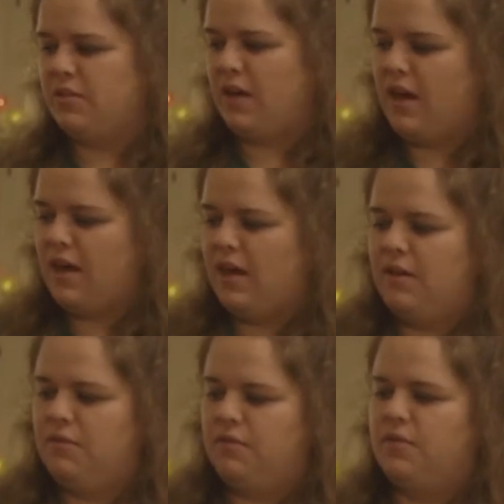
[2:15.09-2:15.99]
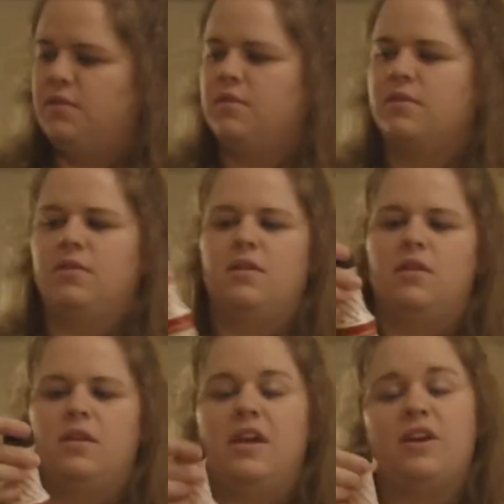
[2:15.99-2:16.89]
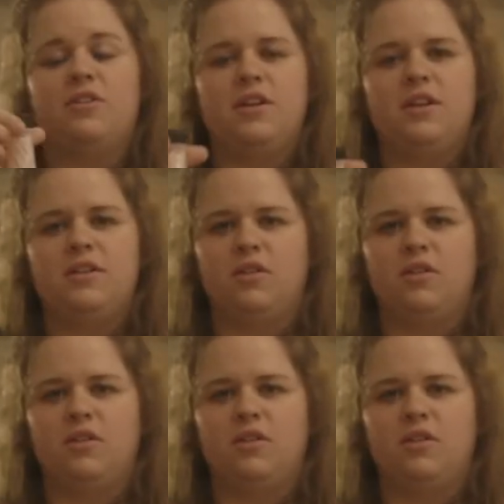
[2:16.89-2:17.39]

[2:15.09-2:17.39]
I have hickory.